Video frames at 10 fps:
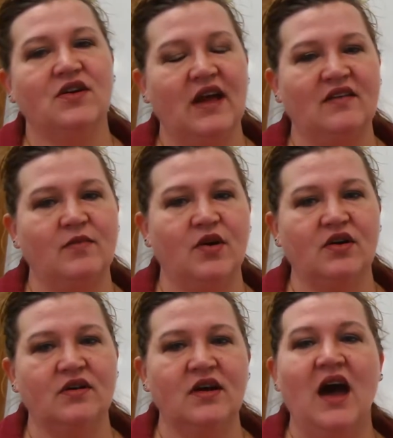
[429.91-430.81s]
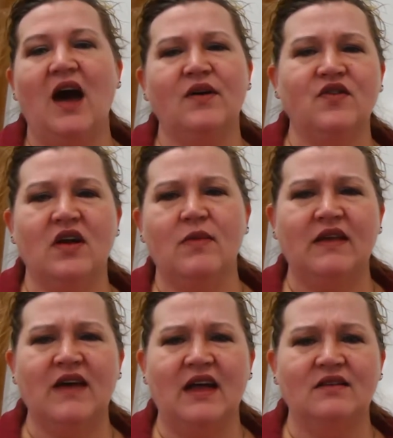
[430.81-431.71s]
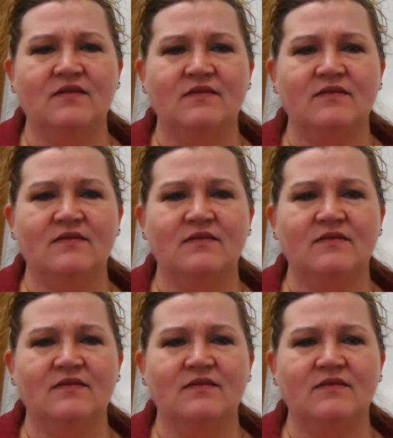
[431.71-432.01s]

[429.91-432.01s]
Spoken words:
textbook. I always try to make that